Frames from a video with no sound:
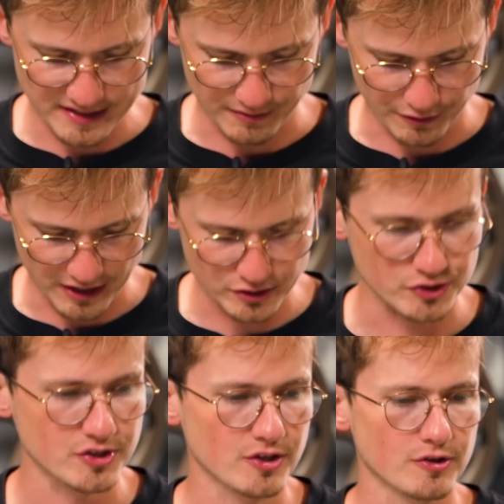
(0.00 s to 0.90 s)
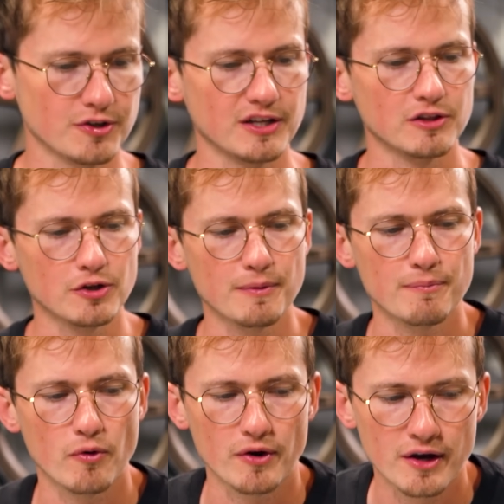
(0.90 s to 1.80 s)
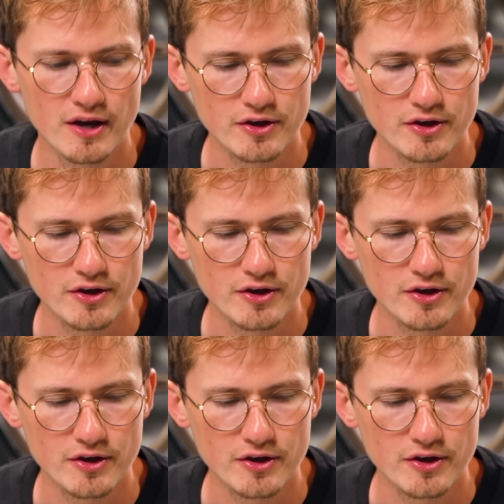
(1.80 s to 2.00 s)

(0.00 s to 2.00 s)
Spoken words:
if you're interested in learning a little bit more,